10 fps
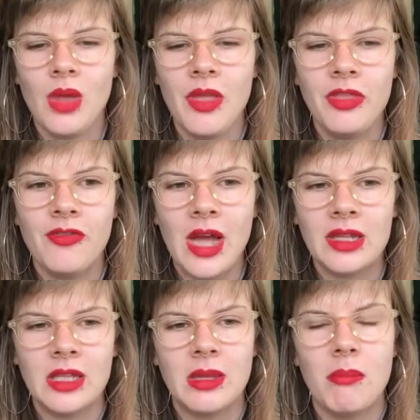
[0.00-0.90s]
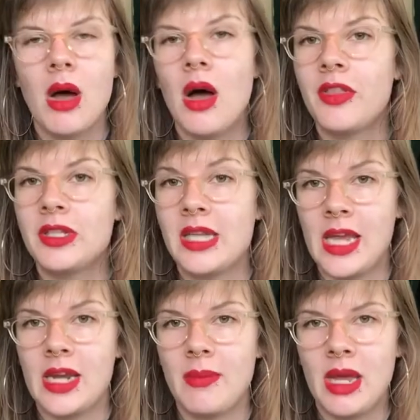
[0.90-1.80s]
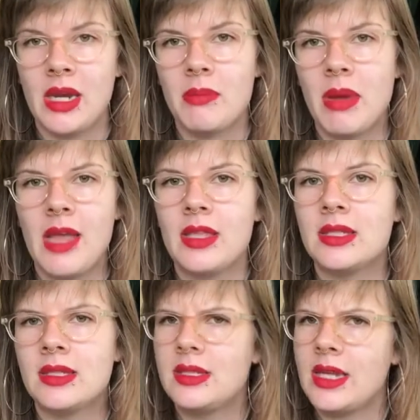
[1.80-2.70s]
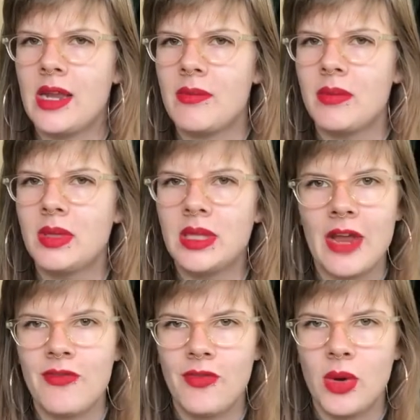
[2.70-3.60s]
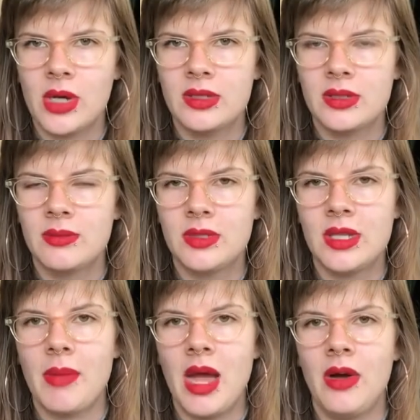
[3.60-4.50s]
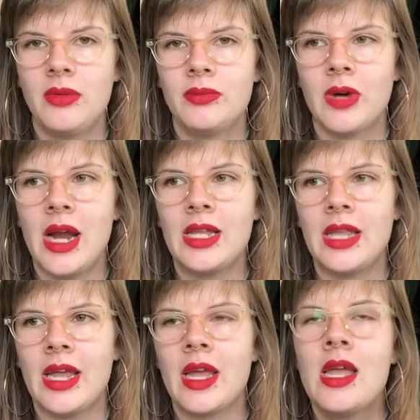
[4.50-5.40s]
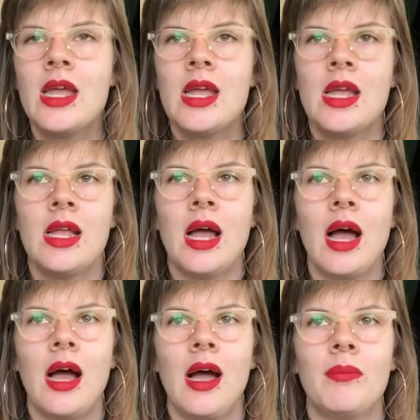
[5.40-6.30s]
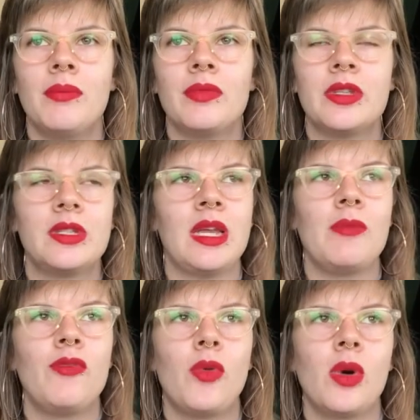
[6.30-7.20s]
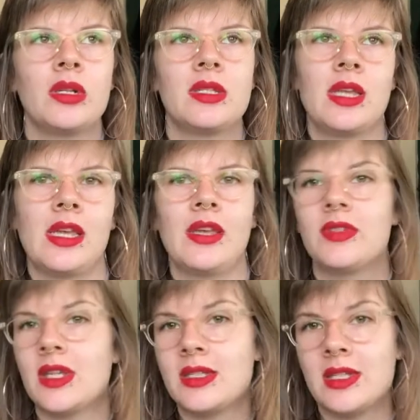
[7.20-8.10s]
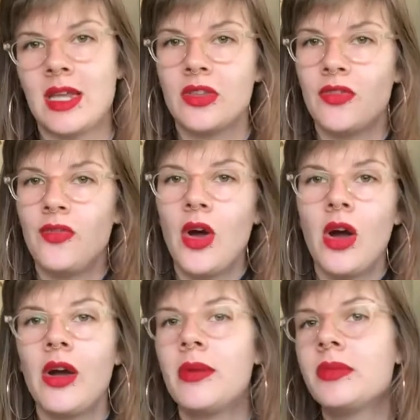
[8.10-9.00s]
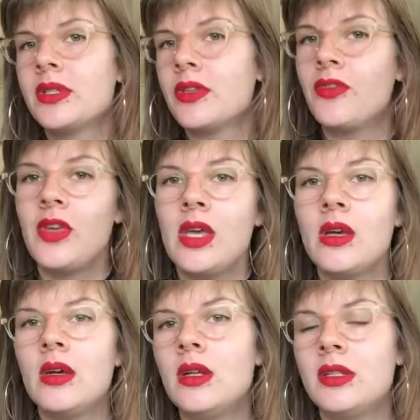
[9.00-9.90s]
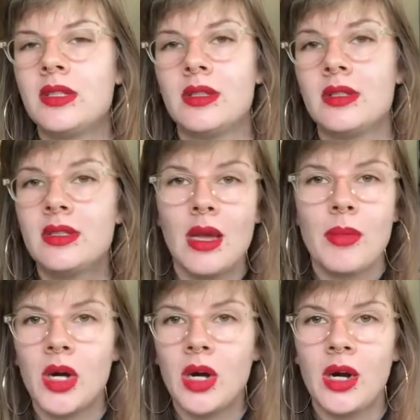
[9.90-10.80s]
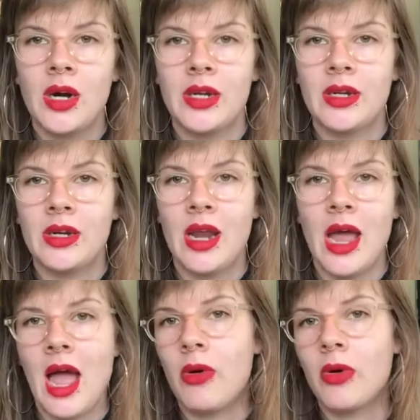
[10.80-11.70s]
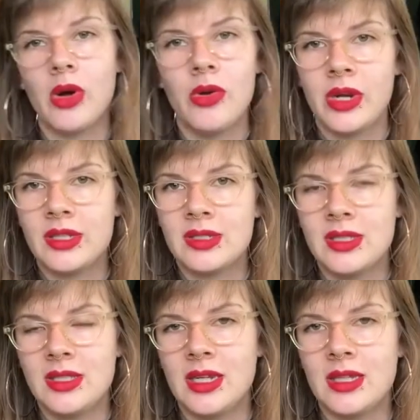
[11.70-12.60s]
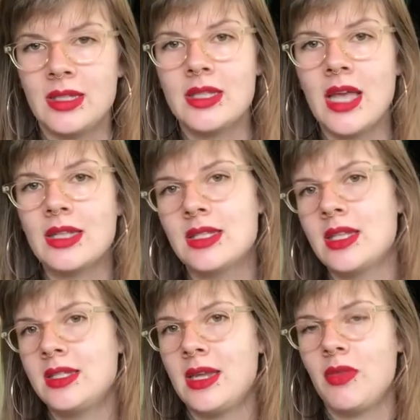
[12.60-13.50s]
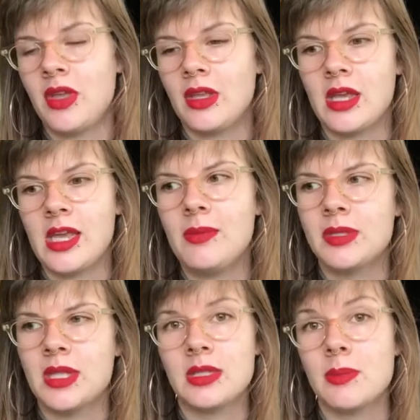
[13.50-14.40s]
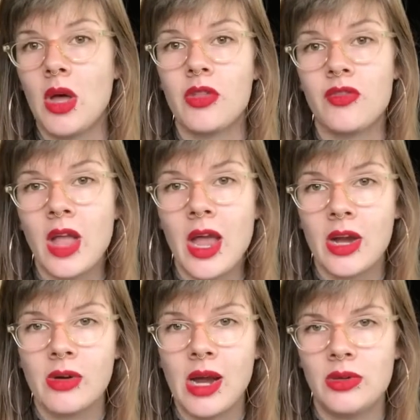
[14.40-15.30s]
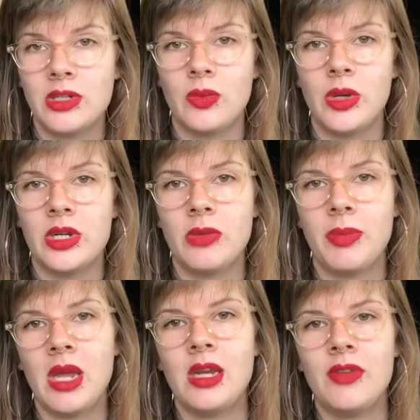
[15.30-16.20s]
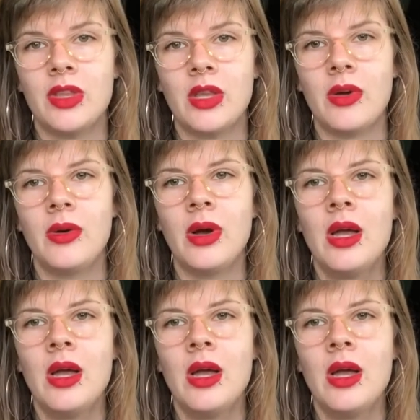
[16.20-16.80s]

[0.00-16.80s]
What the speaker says: the fact that the moth is animated by this same life force somehow, right? Like the same force that gives us like the farms and the fields and summer and our own existence. That's the same thing that keeps this moth flying around in the window pane, even though